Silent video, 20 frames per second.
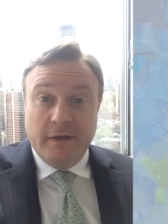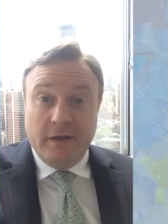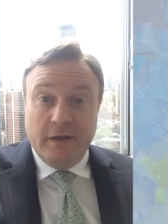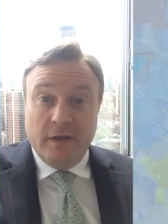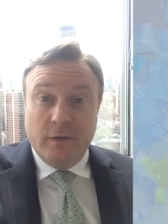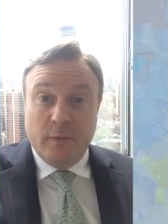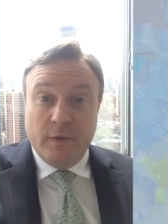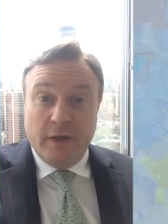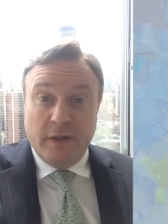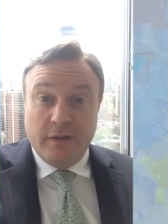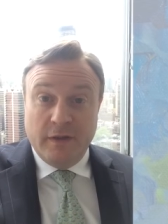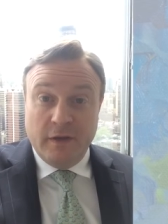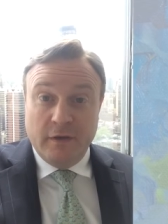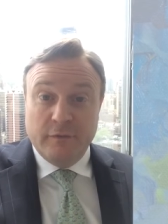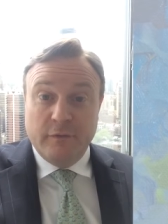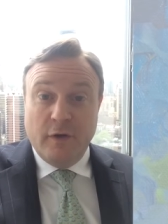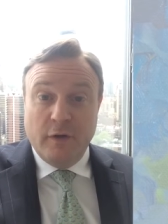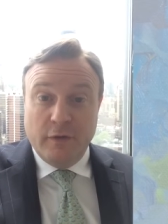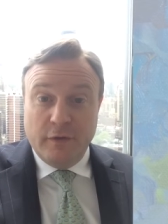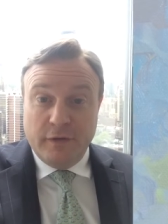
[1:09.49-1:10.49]
Uh, when I think
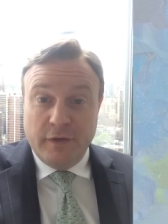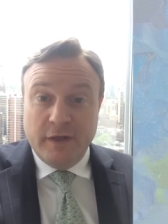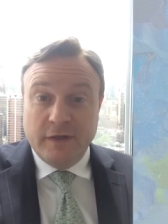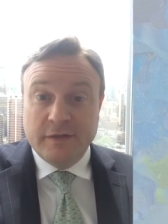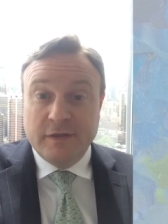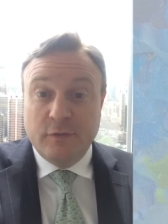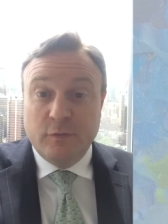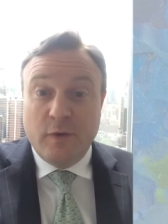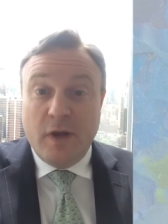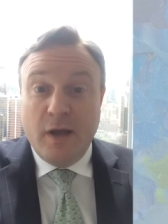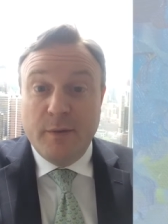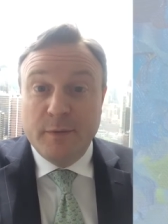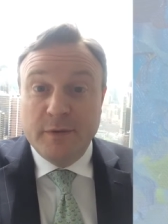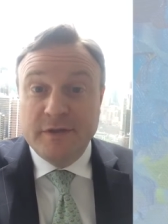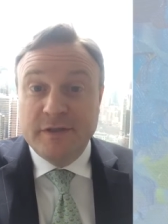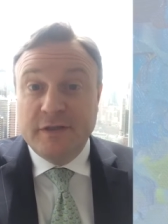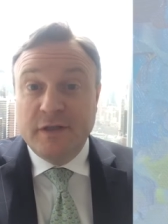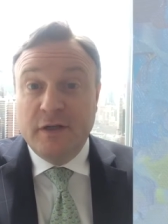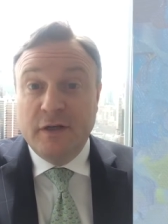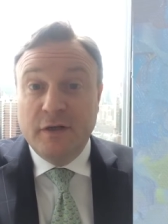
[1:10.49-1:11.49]
of all the things that
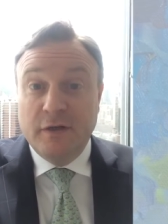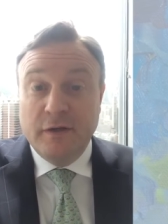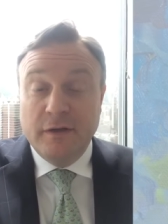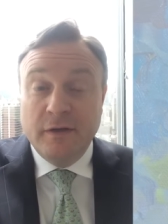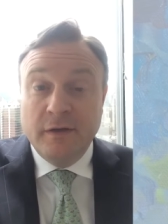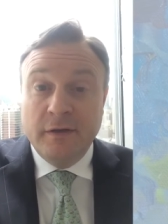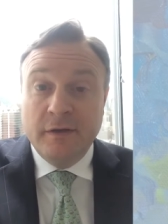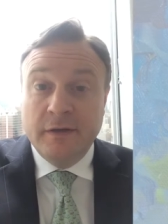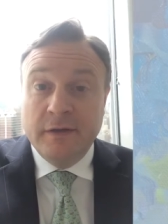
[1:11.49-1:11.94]
Robin's done